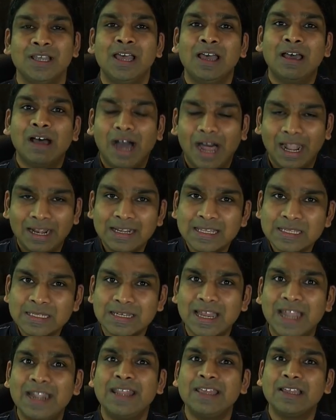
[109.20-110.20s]

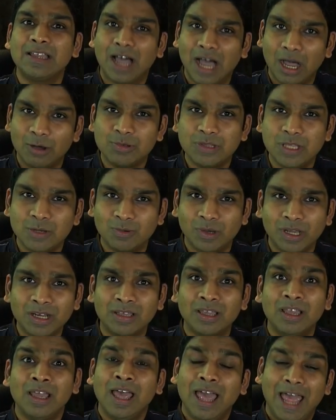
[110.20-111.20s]
understanding how they work.
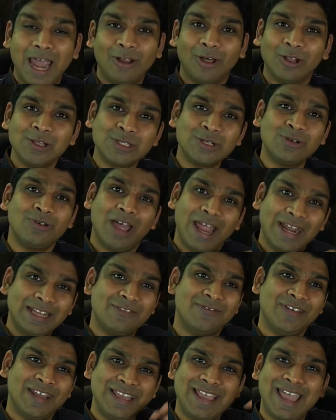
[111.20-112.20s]
And also at the
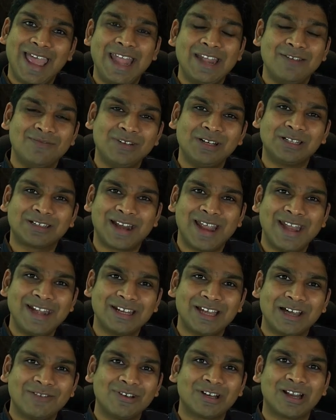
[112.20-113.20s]
very end, we'll try and
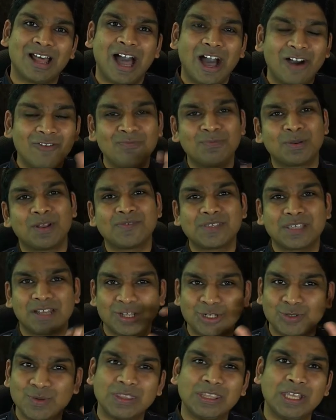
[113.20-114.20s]
cover how Professor
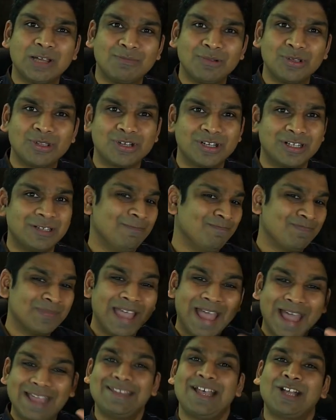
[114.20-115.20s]
Ashwath Damodaran
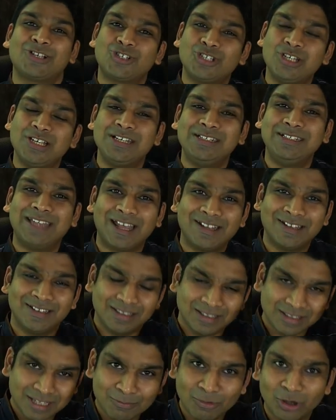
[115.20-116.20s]
has actually done
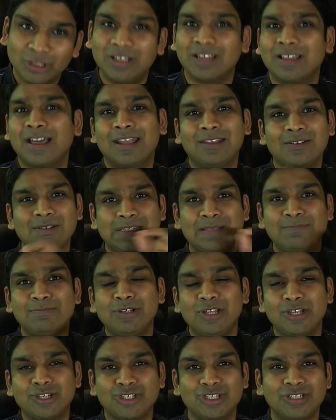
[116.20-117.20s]
the Monte Carlo
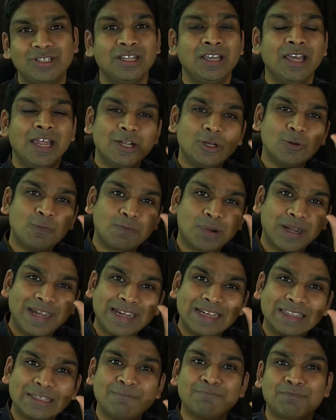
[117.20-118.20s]
simulation to
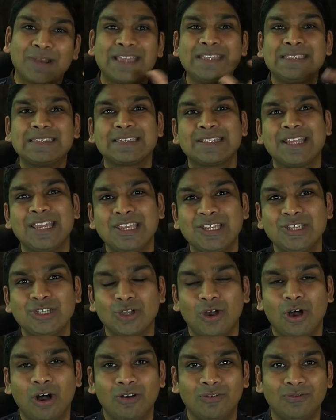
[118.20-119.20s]
predict the price range
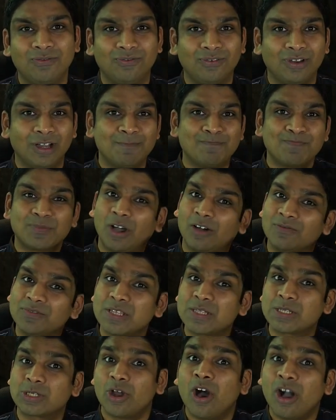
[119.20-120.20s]
of the
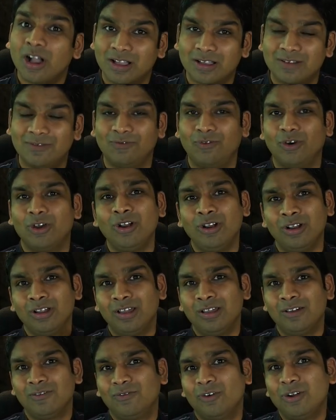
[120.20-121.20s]
stock for
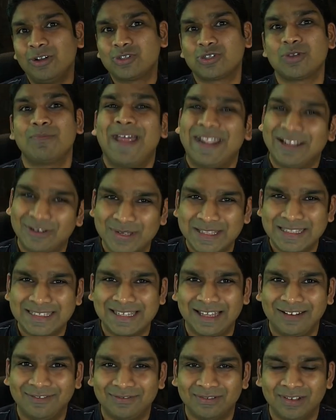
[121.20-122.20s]
Zomato
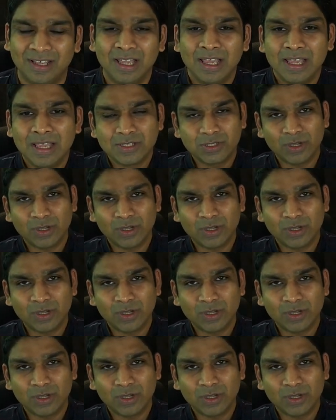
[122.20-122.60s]
itself. So in